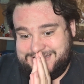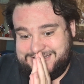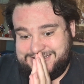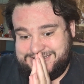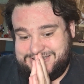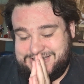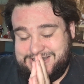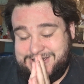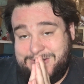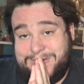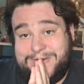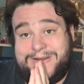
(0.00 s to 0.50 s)

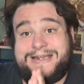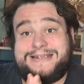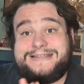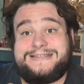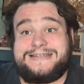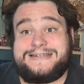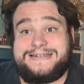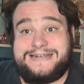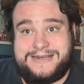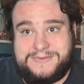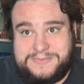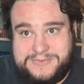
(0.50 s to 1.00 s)
So, as you
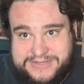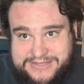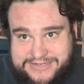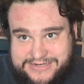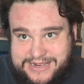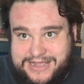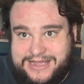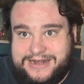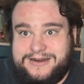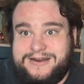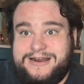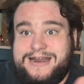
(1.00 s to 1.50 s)
can tell by the
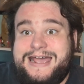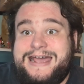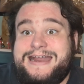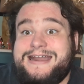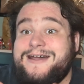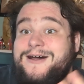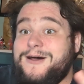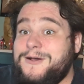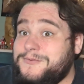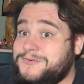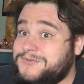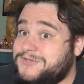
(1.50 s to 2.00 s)
title, and
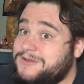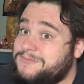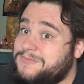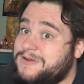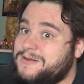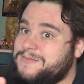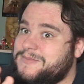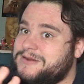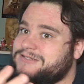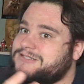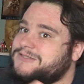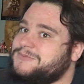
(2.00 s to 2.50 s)
obviously by
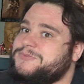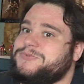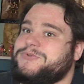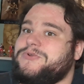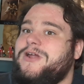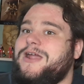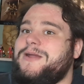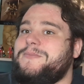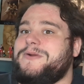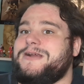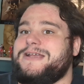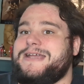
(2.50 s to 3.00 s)
my
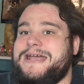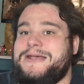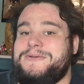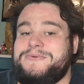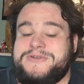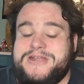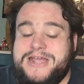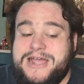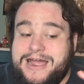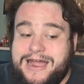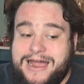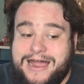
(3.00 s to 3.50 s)
subscriber
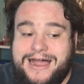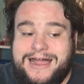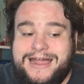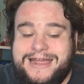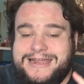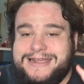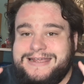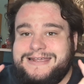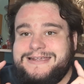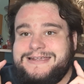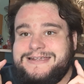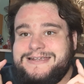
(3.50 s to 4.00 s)
count,
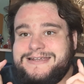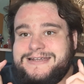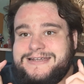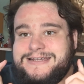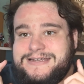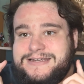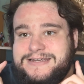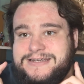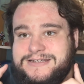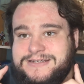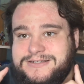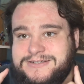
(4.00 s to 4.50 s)
I
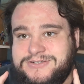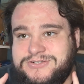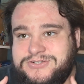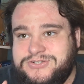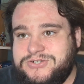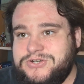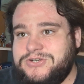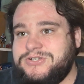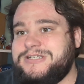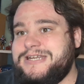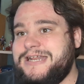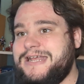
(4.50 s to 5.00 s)

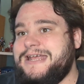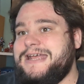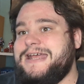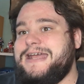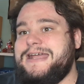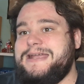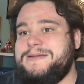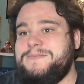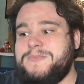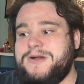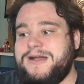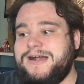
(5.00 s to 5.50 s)
just hit
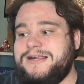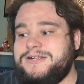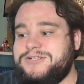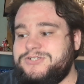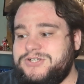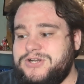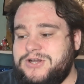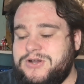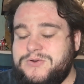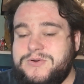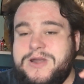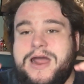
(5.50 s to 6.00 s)
a
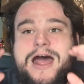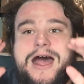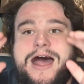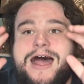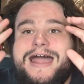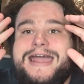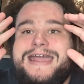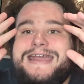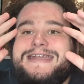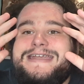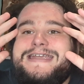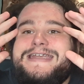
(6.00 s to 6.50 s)
milestone
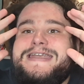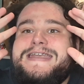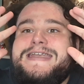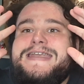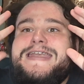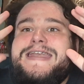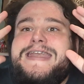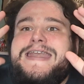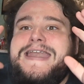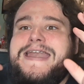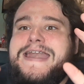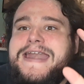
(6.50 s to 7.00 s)
I
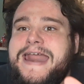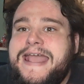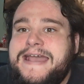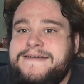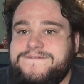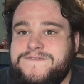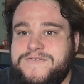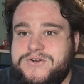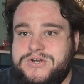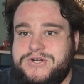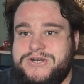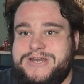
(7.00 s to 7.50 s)

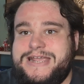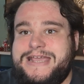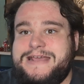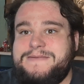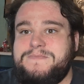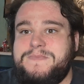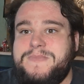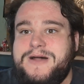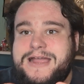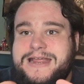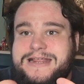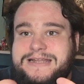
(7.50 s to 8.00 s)
never
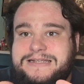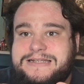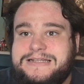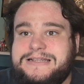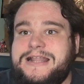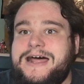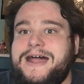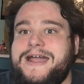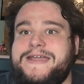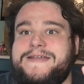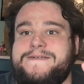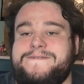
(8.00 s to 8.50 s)
in my
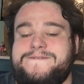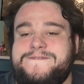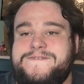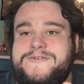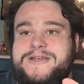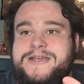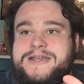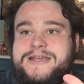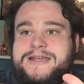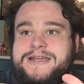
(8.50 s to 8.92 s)
life